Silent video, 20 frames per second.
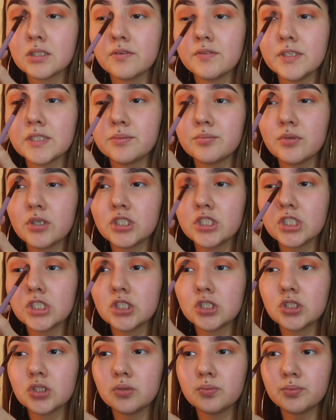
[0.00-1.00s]
So this brush is
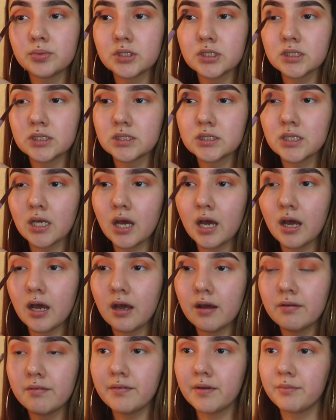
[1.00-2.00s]
super
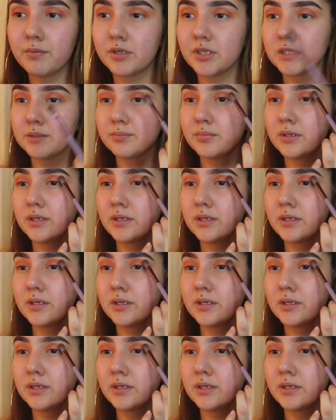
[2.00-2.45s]
soft and we're just